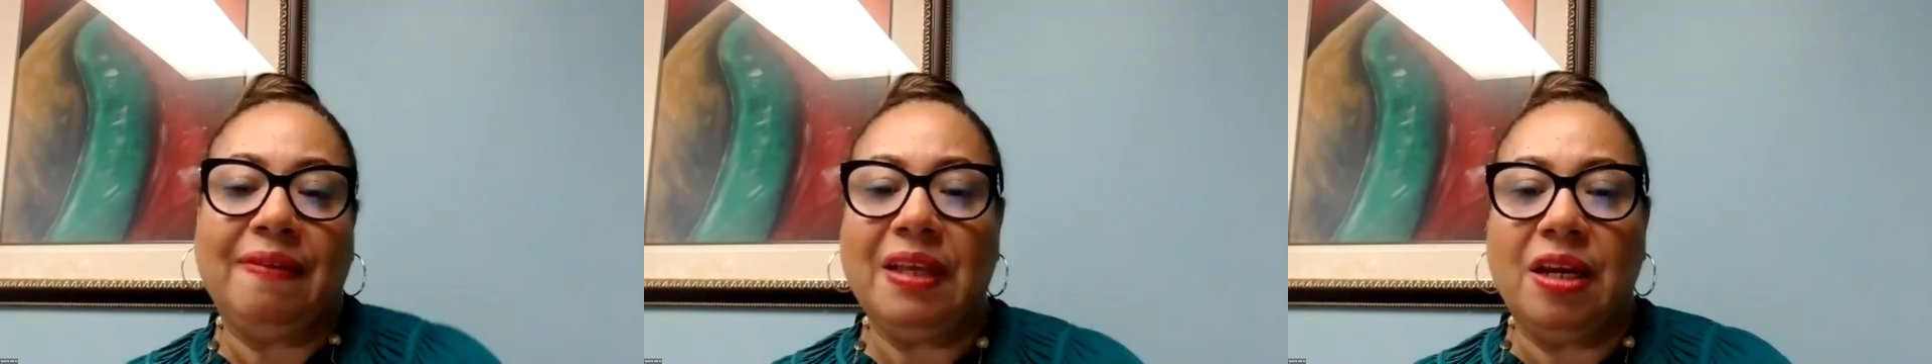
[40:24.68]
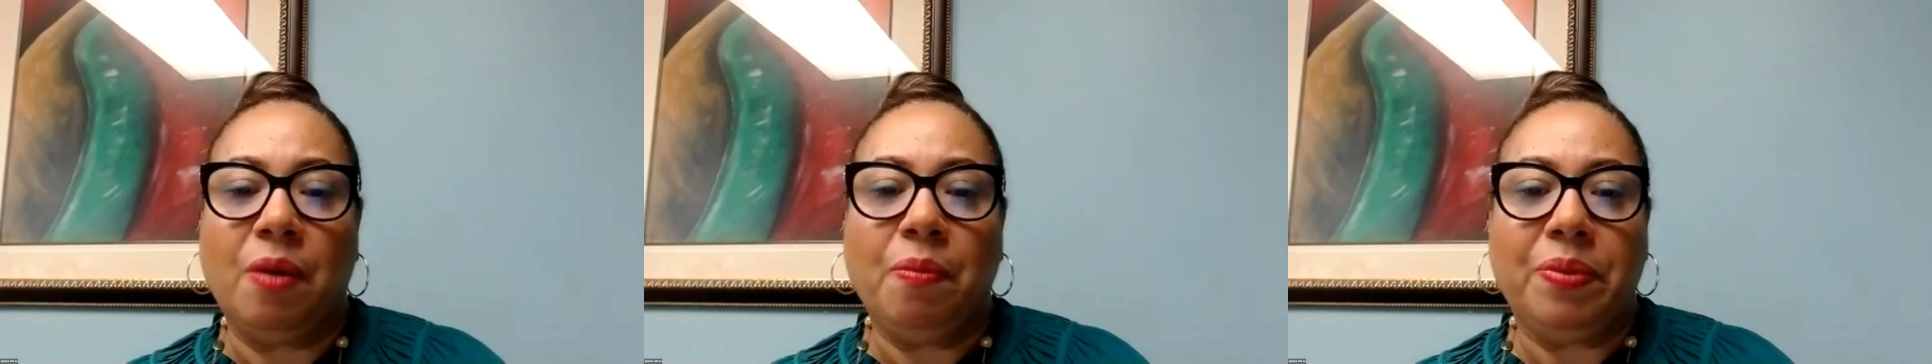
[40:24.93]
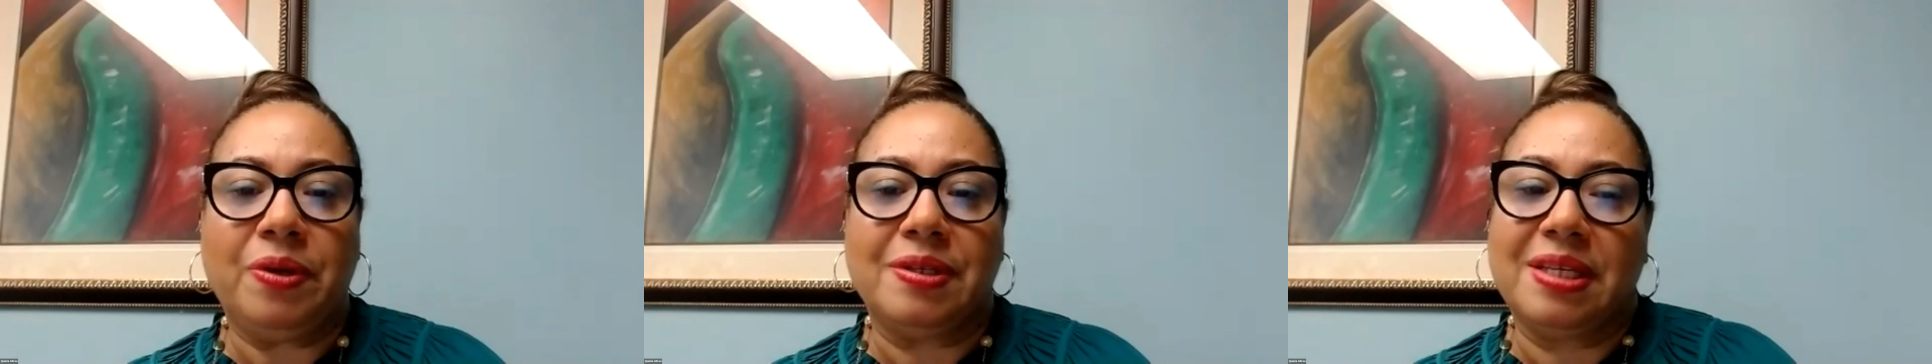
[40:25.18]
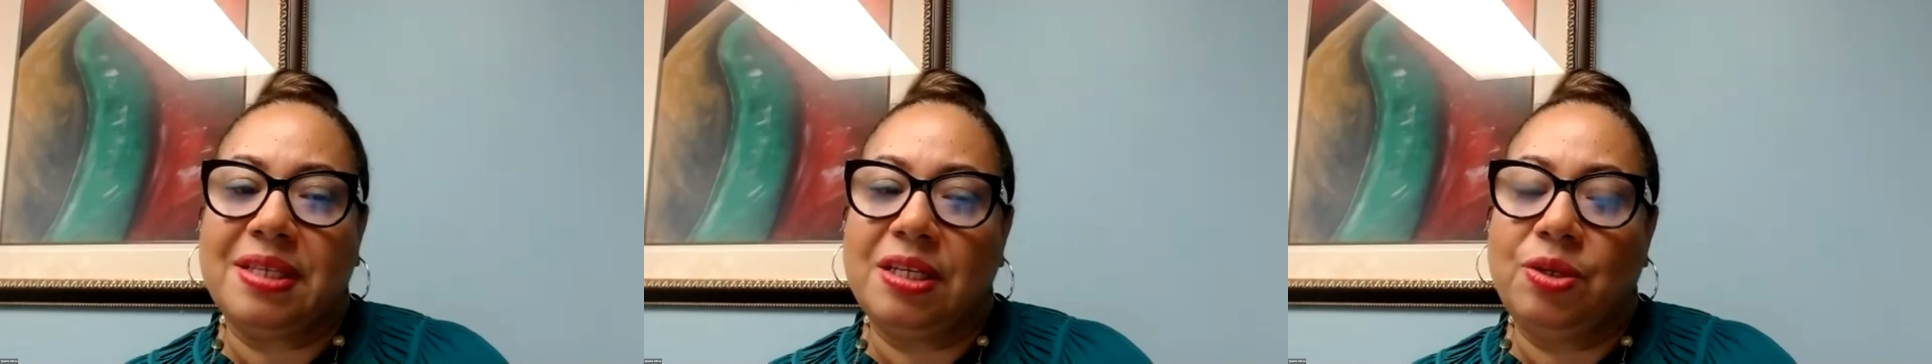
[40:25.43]
at the numbers.
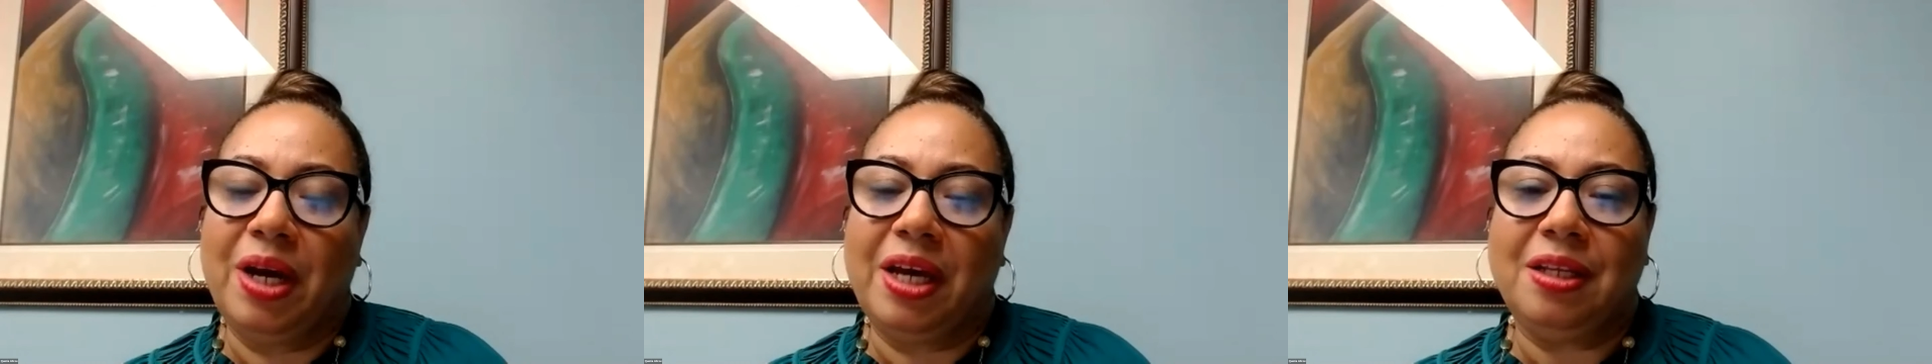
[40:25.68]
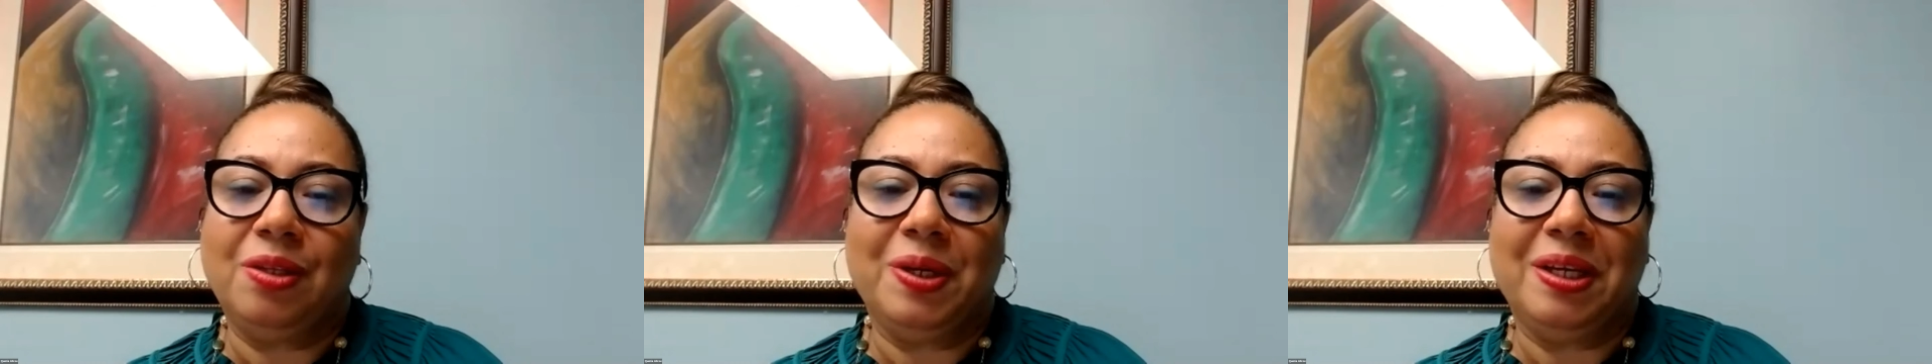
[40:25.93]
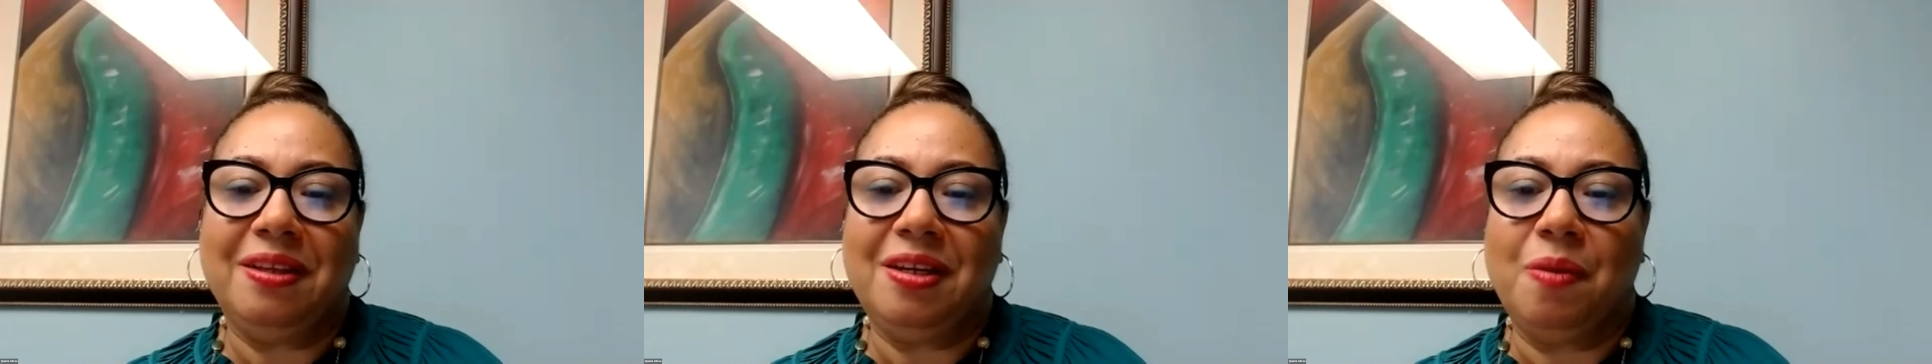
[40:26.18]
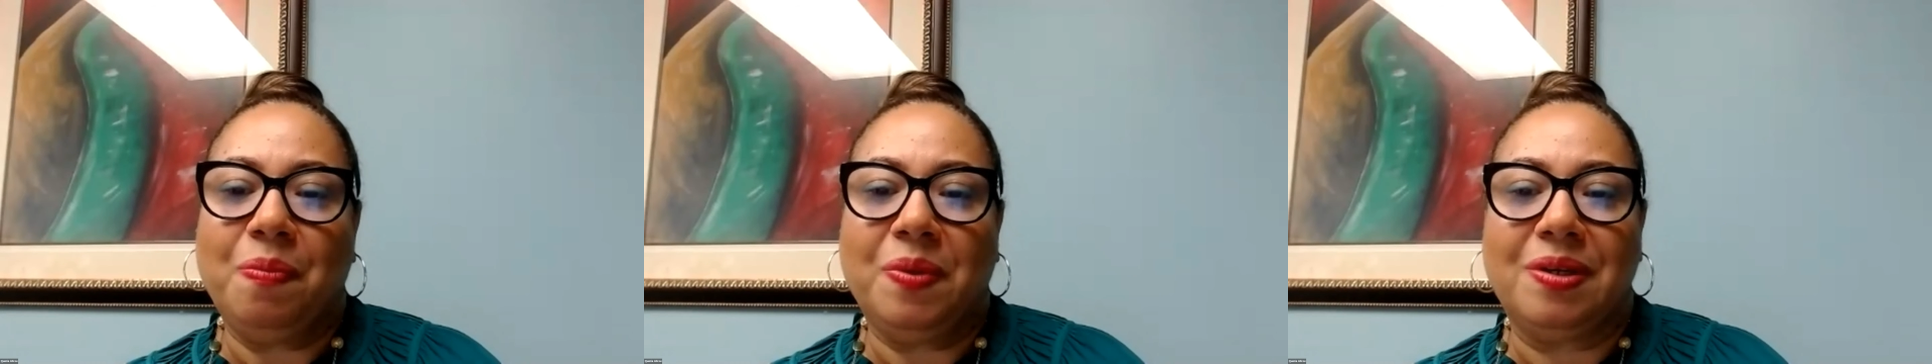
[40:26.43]
I said, you got to look at the
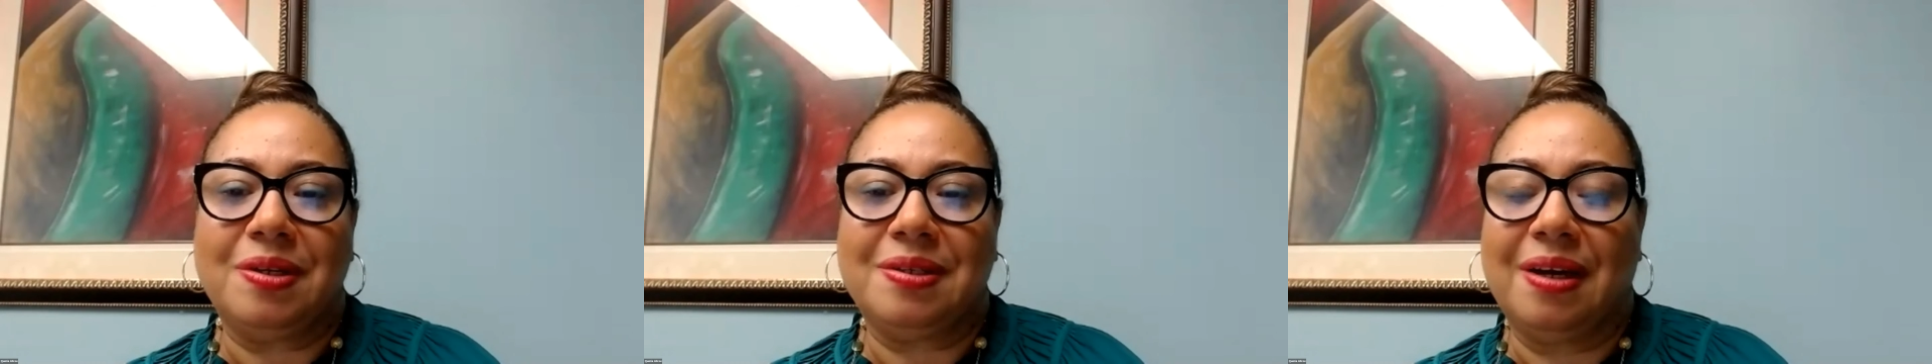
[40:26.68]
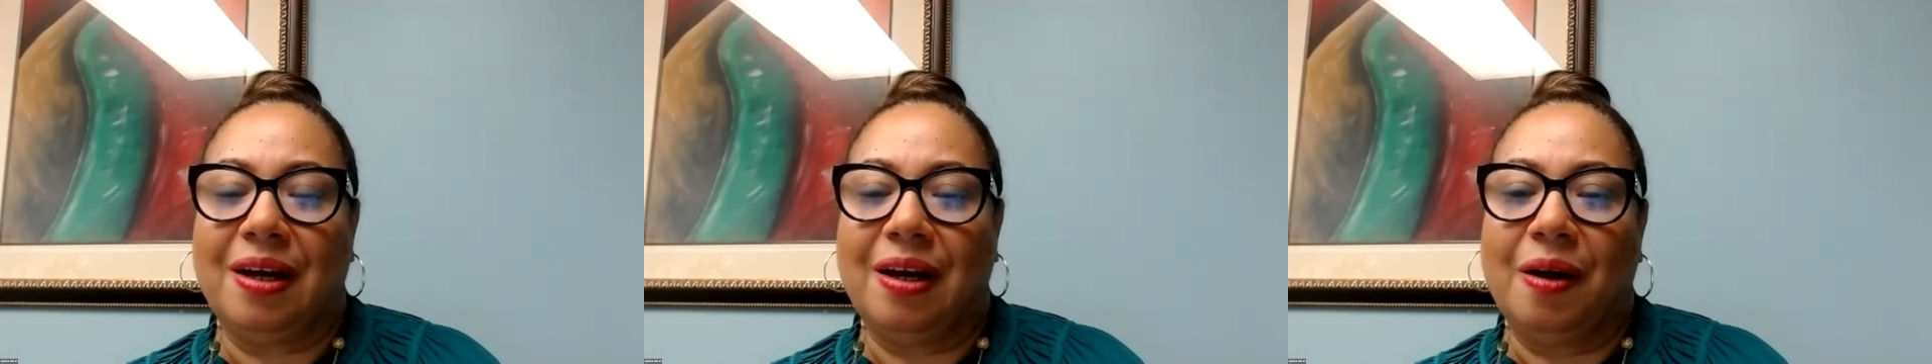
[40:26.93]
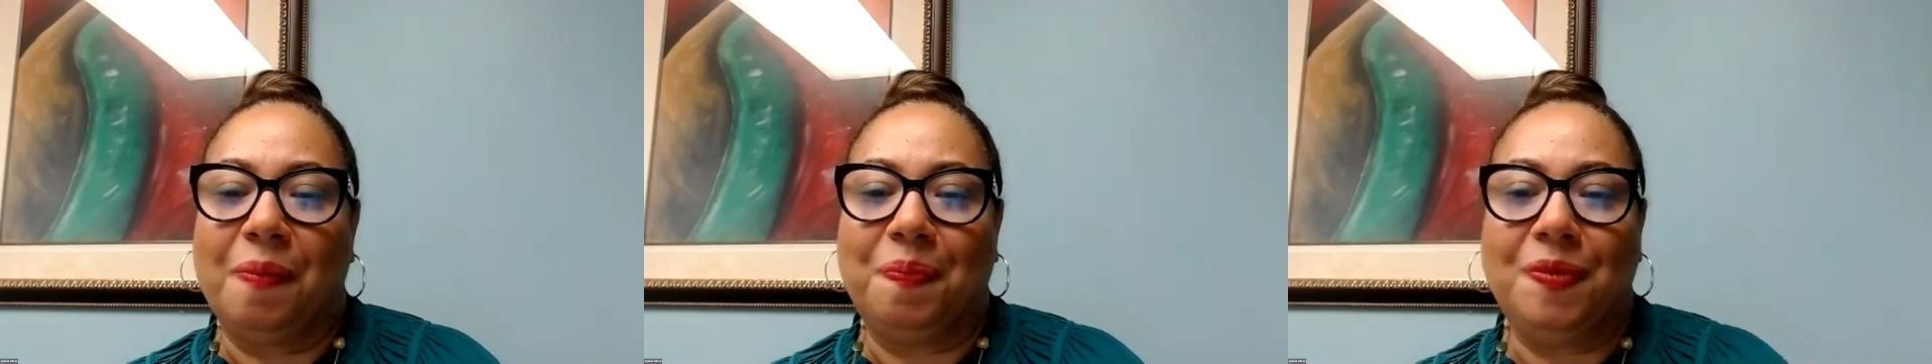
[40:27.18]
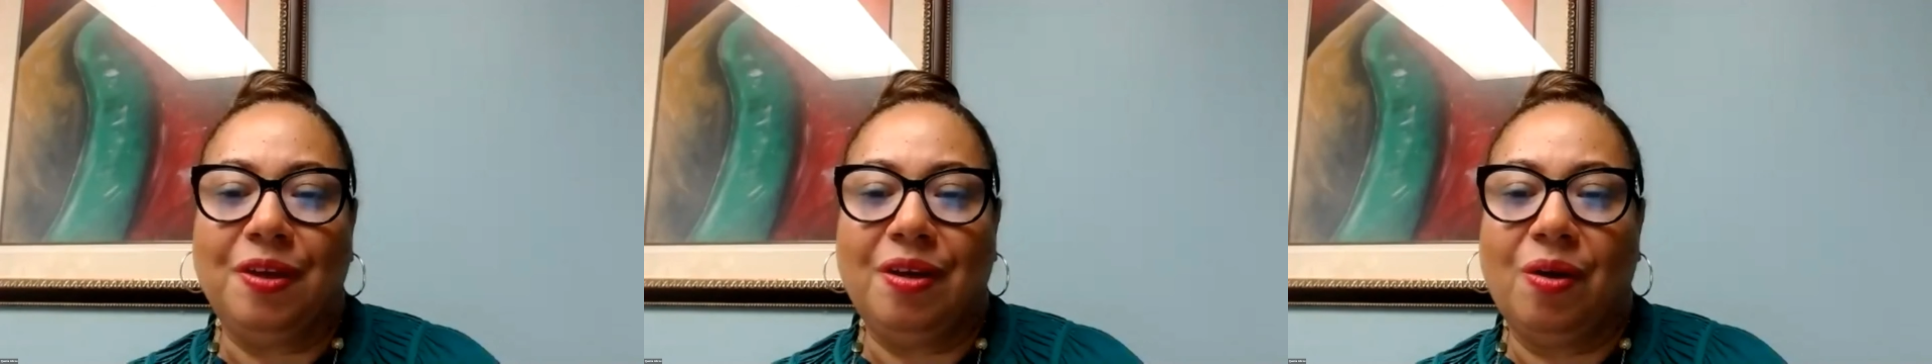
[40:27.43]
numbers.
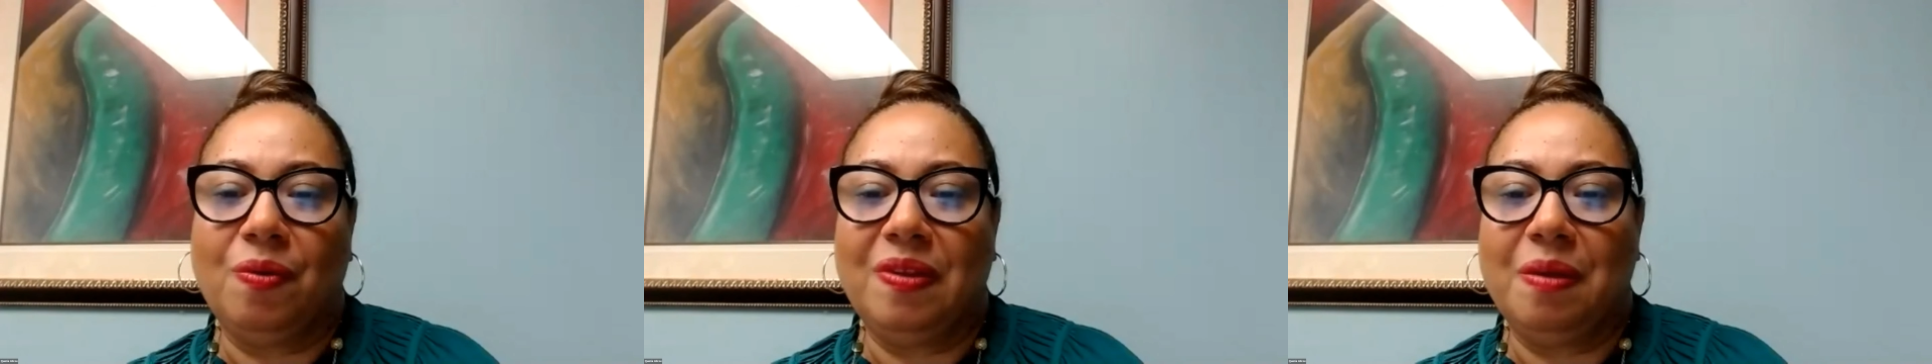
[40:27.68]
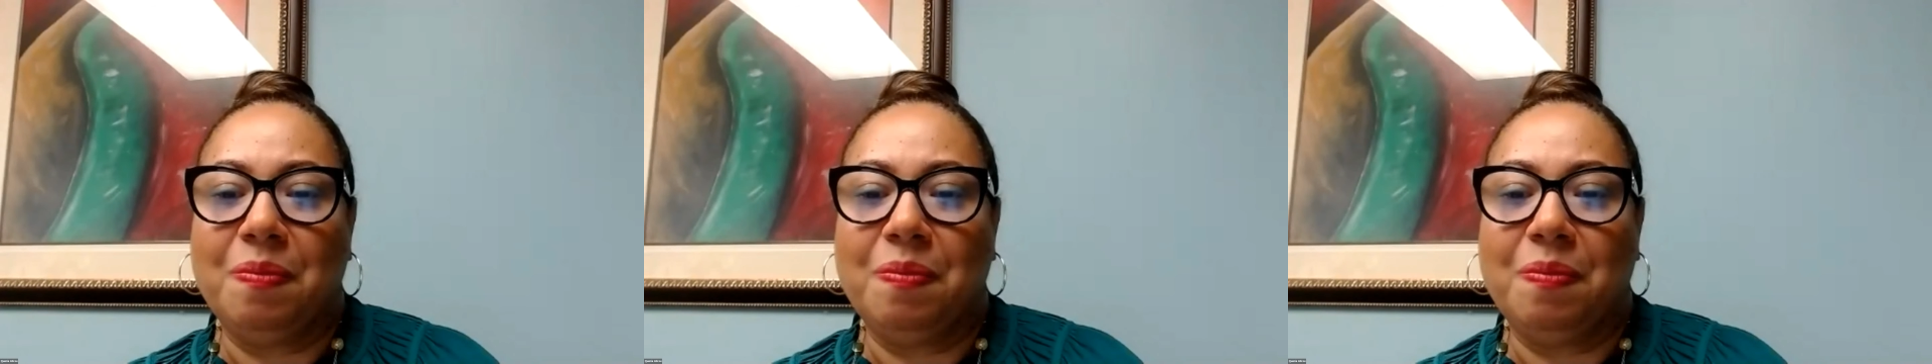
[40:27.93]
The